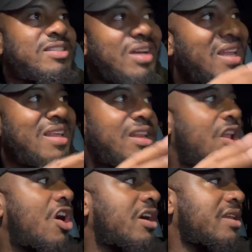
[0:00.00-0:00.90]
took a little
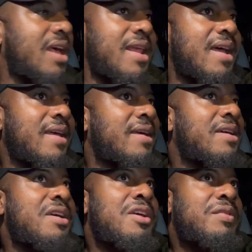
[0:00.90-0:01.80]
longer than I
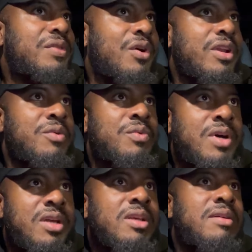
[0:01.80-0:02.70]
thought it
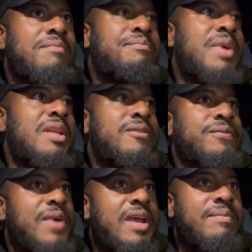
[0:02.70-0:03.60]
would, but it's
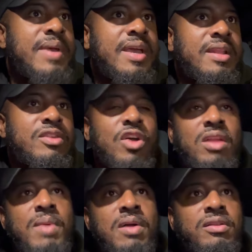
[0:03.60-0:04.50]
fine, man. It's
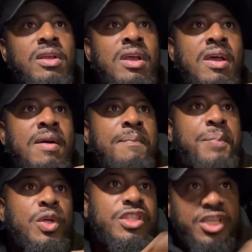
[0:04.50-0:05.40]
all about
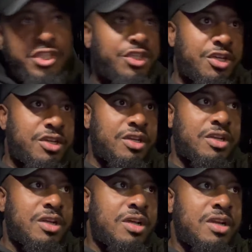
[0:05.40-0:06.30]
position.
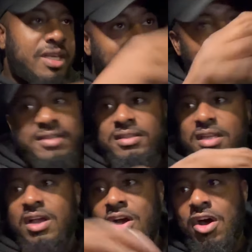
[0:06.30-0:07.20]
This
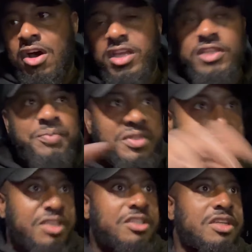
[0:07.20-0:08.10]
Instacart order is
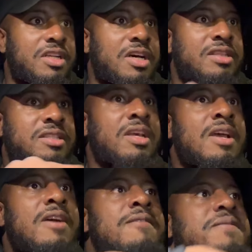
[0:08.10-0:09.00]
positioning us
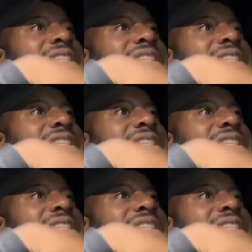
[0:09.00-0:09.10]
for